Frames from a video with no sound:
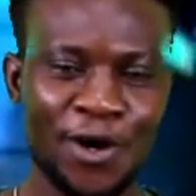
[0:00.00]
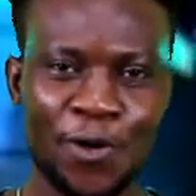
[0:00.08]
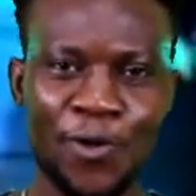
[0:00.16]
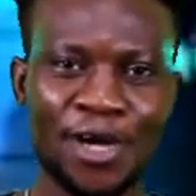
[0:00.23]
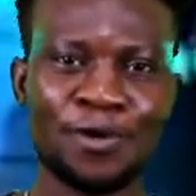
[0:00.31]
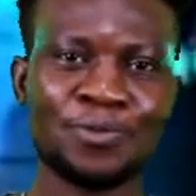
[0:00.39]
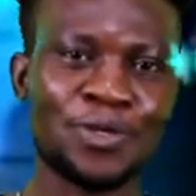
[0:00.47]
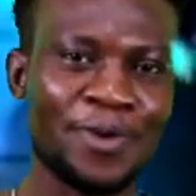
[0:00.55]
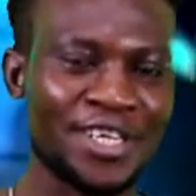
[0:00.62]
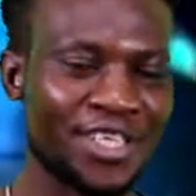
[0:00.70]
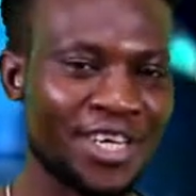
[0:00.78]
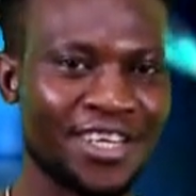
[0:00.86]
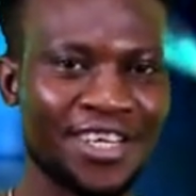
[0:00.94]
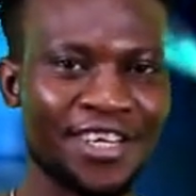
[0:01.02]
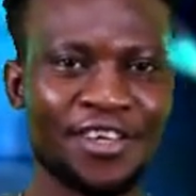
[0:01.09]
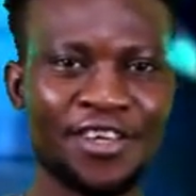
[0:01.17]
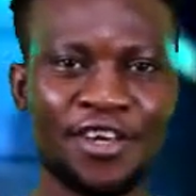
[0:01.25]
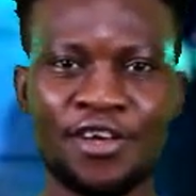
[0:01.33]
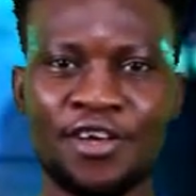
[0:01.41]
Welcome to my channel.
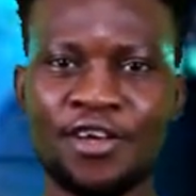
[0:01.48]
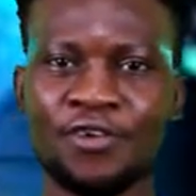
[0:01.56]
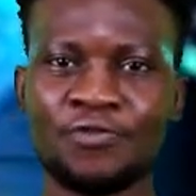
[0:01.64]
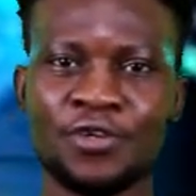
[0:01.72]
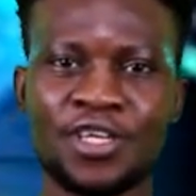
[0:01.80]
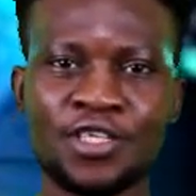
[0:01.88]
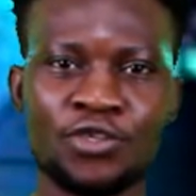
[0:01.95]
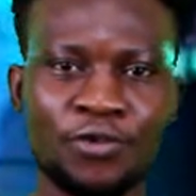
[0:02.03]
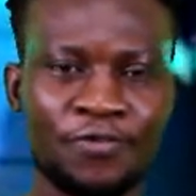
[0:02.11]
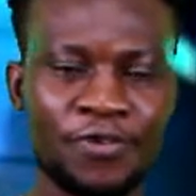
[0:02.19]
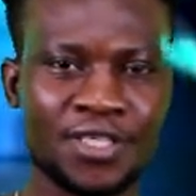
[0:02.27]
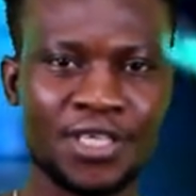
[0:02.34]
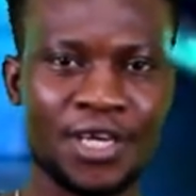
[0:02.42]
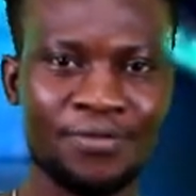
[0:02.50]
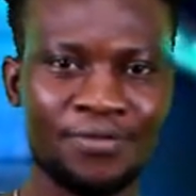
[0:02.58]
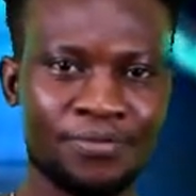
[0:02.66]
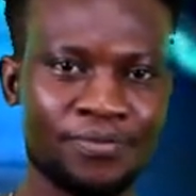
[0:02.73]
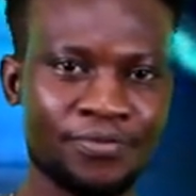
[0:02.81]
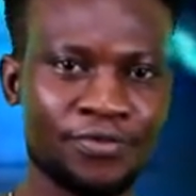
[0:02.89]
If today is your first time
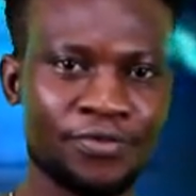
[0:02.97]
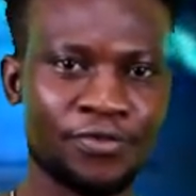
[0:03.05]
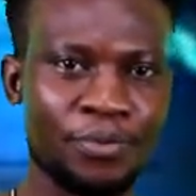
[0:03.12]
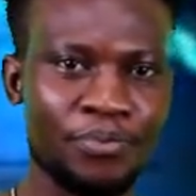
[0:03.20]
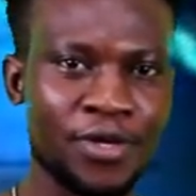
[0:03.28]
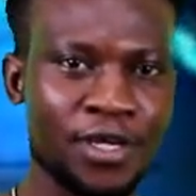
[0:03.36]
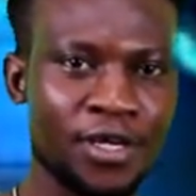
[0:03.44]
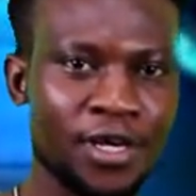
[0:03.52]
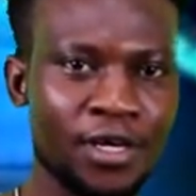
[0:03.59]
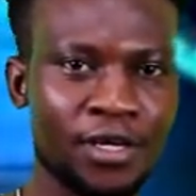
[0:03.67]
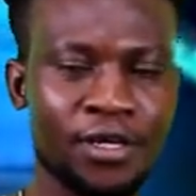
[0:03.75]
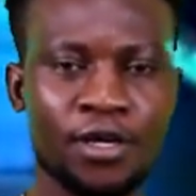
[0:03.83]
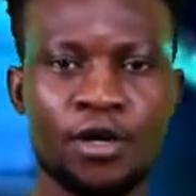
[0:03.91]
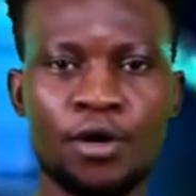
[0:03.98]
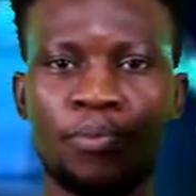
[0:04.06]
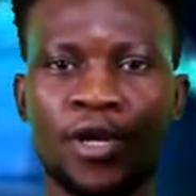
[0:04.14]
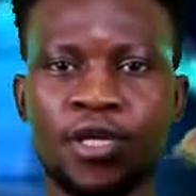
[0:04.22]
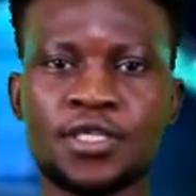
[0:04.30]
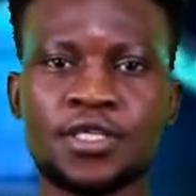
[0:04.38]
for being here,
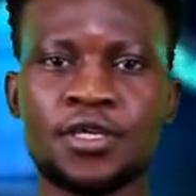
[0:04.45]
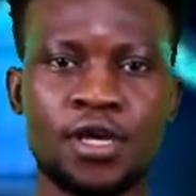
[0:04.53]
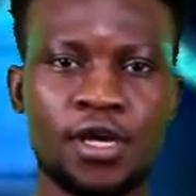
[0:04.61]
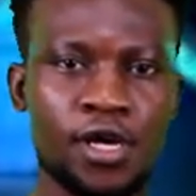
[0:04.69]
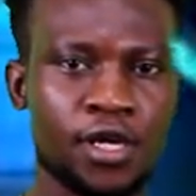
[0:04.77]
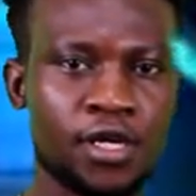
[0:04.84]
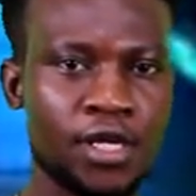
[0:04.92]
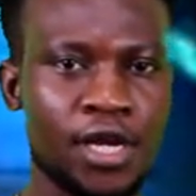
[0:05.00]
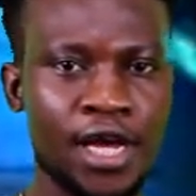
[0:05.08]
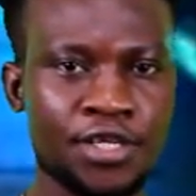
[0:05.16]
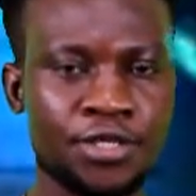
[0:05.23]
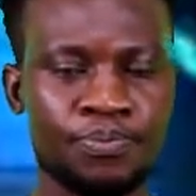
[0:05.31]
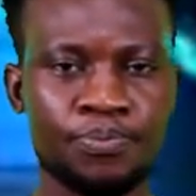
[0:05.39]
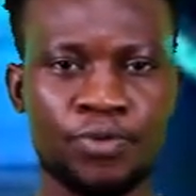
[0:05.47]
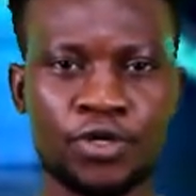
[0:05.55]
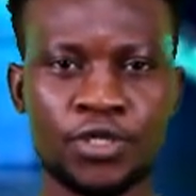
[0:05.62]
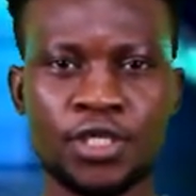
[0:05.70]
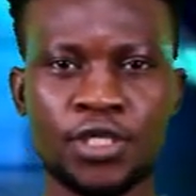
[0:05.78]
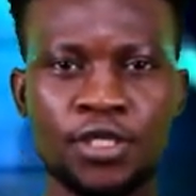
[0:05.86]
please hit the like
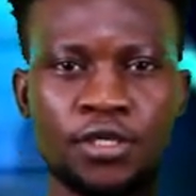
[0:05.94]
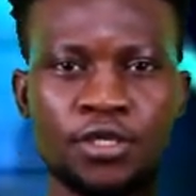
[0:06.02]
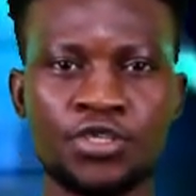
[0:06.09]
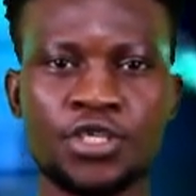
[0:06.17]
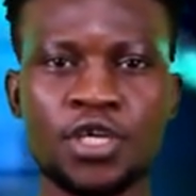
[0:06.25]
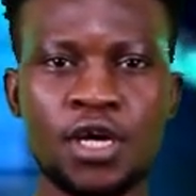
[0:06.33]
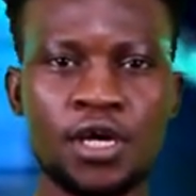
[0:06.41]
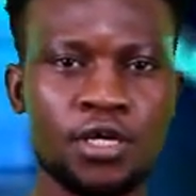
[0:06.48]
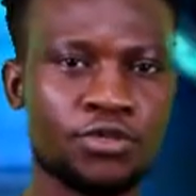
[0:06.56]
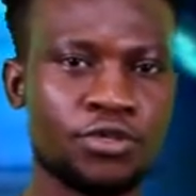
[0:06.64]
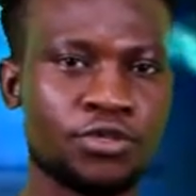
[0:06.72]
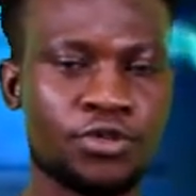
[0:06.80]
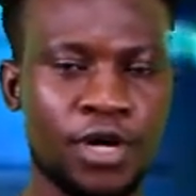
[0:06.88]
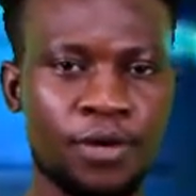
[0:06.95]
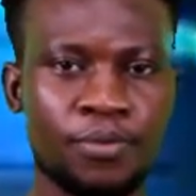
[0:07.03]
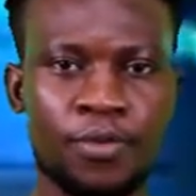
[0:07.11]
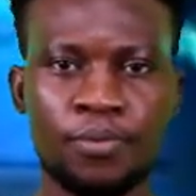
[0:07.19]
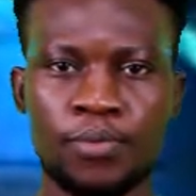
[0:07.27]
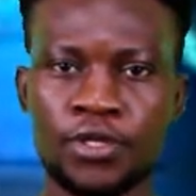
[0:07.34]
button, share and subscribe.
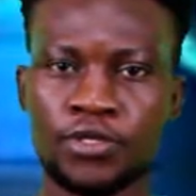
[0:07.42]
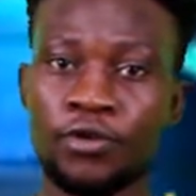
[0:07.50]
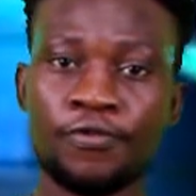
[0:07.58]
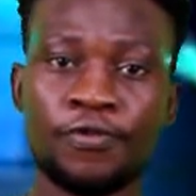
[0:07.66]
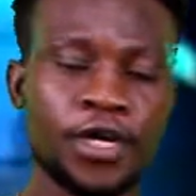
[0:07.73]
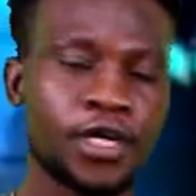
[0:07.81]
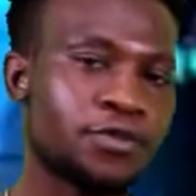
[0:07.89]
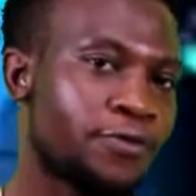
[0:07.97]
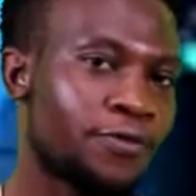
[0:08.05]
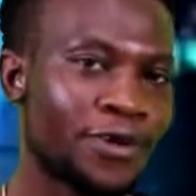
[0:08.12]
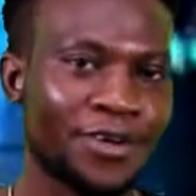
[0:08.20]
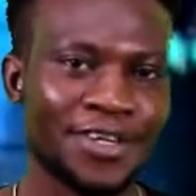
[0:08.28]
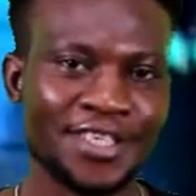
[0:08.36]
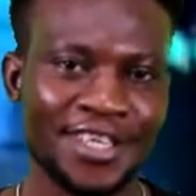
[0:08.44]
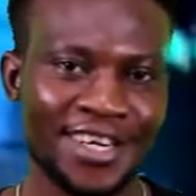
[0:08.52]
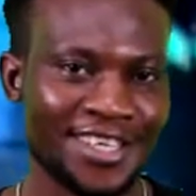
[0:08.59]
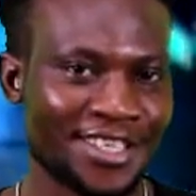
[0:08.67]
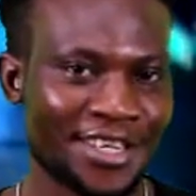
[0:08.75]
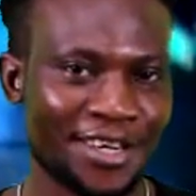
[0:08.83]
Please don't forget to follow us on our
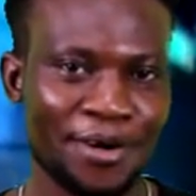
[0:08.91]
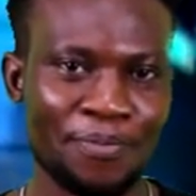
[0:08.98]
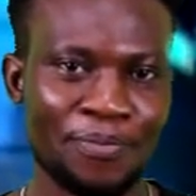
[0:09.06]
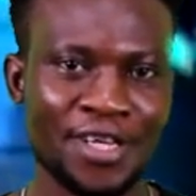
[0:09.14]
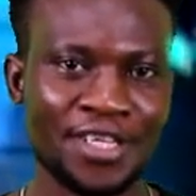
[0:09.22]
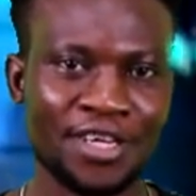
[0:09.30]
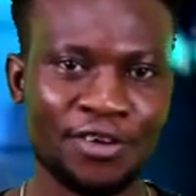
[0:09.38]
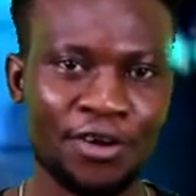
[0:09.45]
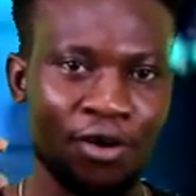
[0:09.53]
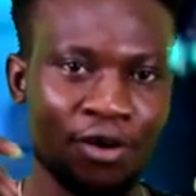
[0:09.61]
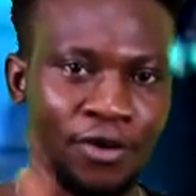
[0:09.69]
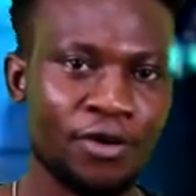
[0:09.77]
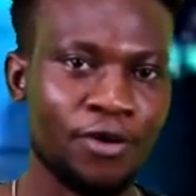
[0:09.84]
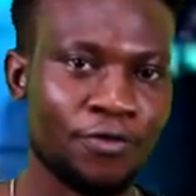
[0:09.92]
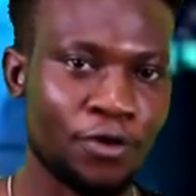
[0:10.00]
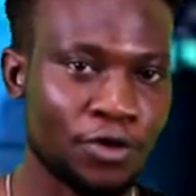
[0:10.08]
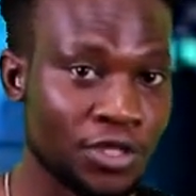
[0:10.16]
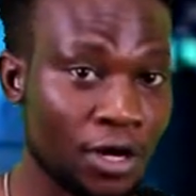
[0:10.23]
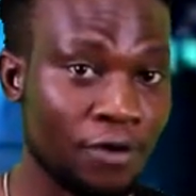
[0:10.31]
Instagram page and of
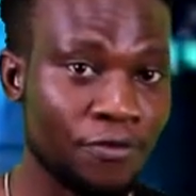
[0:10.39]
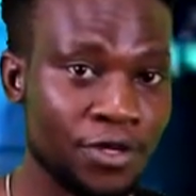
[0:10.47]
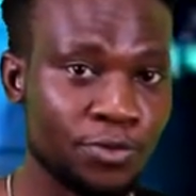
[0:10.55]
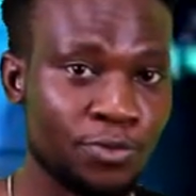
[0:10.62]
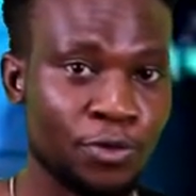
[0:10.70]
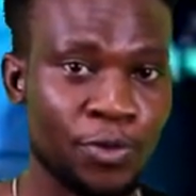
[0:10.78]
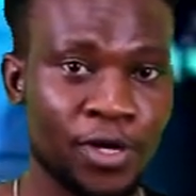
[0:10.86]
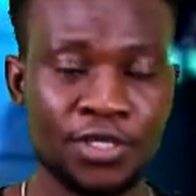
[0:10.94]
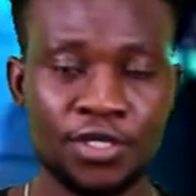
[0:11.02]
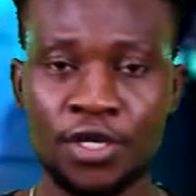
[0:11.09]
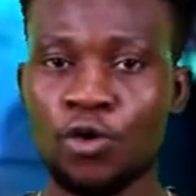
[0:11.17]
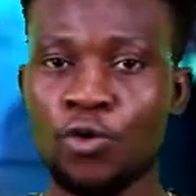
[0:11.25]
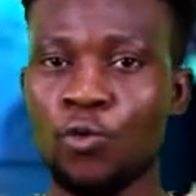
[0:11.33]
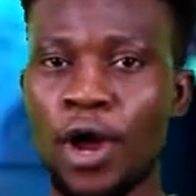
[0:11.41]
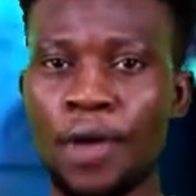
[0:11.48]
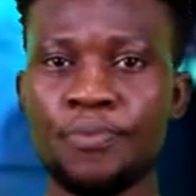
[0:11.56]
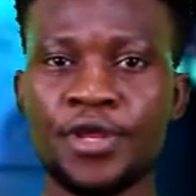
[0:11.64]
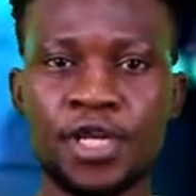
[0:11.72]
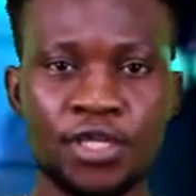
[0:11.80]
course our Facebook page,
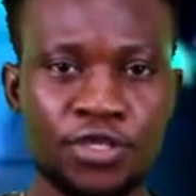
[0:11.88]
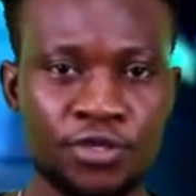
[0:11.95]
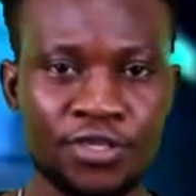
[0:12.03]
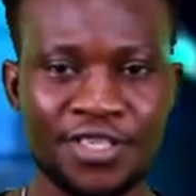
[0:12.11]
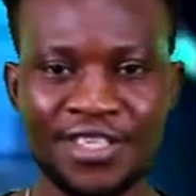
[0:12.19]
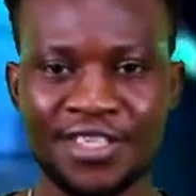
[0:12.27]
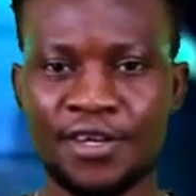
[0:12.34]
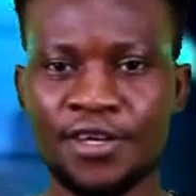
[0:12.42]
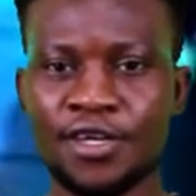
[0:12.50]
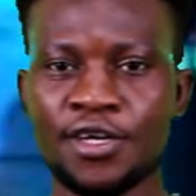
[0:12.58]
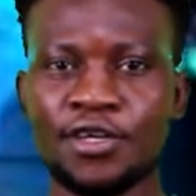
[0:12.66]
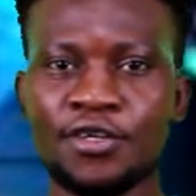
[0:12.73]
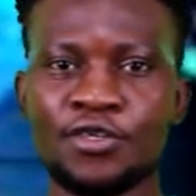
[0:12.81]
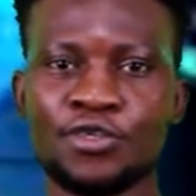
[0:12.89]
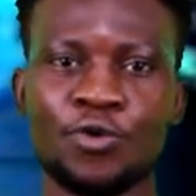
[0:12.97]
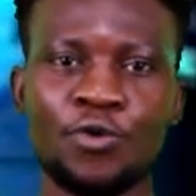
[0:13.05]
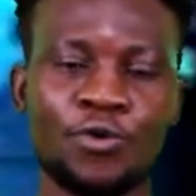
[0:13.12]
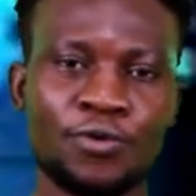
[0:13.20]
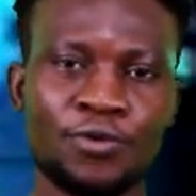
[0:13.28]
Y.P Nations.
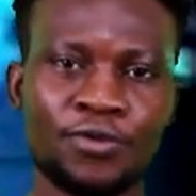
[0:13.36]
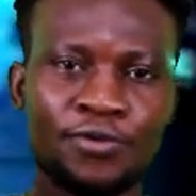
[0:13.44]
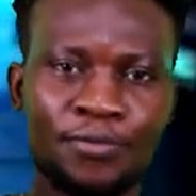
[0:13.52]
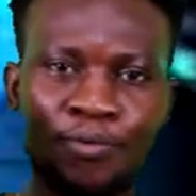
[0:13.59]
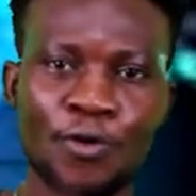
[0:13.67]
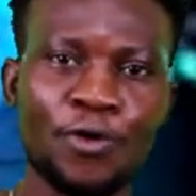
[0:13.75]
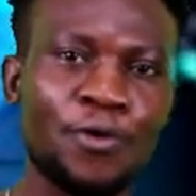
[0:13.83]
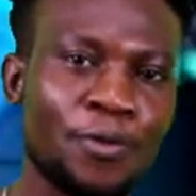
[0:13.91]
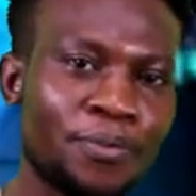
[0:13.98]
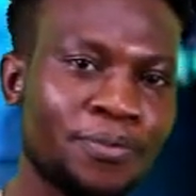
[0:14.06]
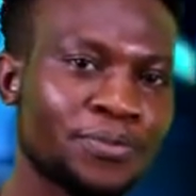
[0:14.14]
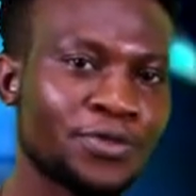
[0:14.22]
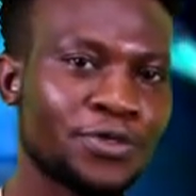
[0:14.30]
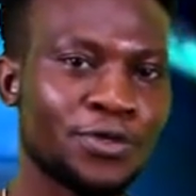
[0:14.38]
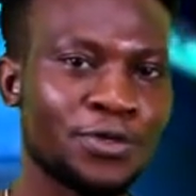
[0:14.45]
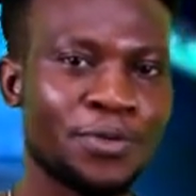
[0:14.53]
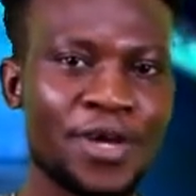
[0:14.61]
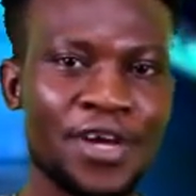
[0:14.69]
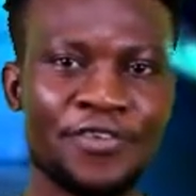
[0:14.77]
So, we'll go to
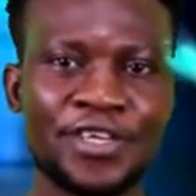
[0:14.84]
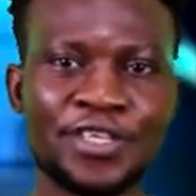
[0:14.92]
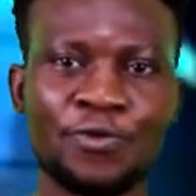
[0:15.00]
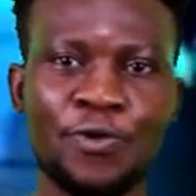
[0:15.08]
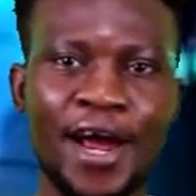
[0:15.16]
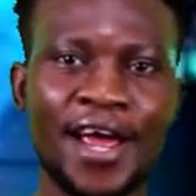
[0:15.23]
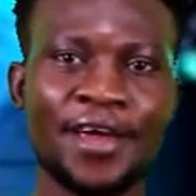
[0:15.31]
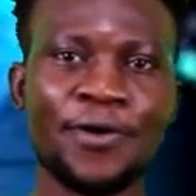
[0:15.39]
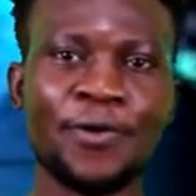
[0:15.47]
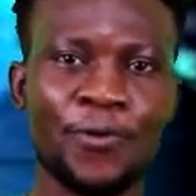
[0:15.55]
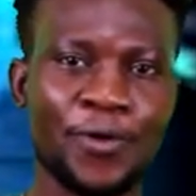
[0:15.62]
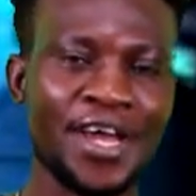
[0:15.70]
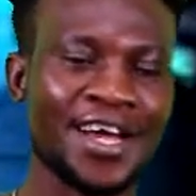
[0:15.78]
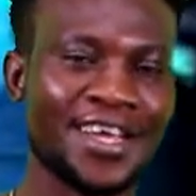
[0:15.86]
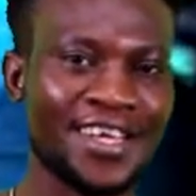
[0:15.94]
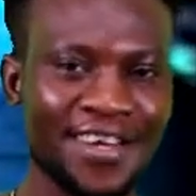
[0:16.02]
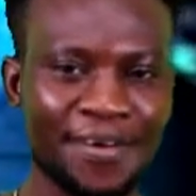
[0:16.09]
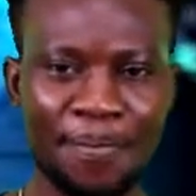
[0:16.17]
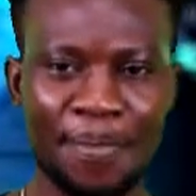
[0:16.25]
the main reason why we are
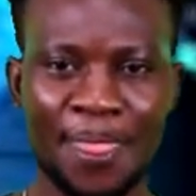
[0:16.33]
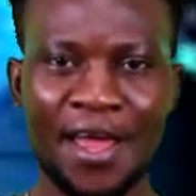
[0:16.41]
here.